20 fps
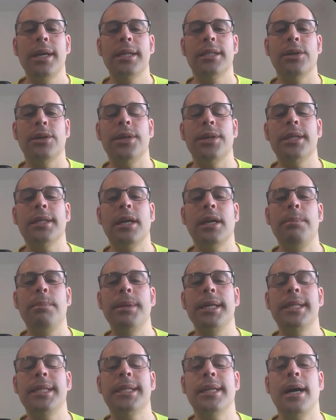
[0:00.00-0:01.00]
So this
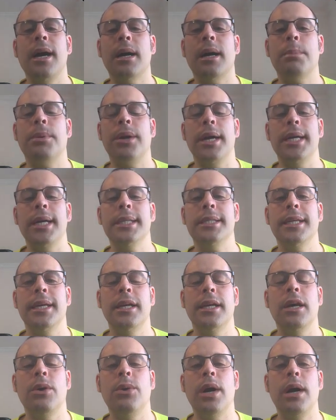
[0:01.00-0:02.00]
company's stock price
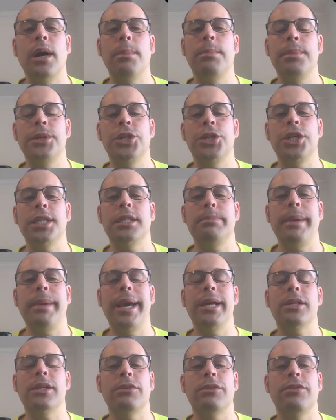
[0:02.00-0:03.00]
can go up just
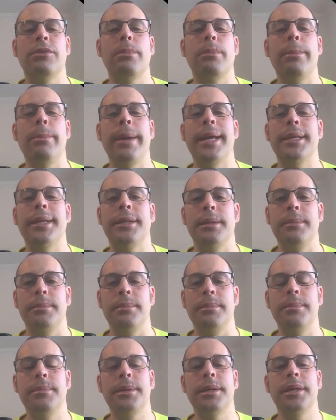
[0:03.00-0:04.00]
based off of
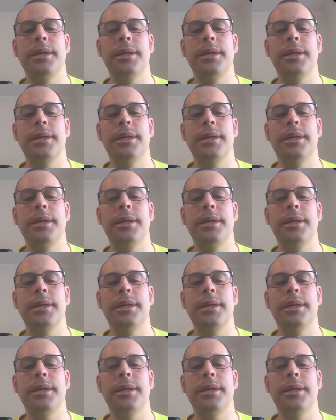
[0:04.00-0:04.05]
momentum.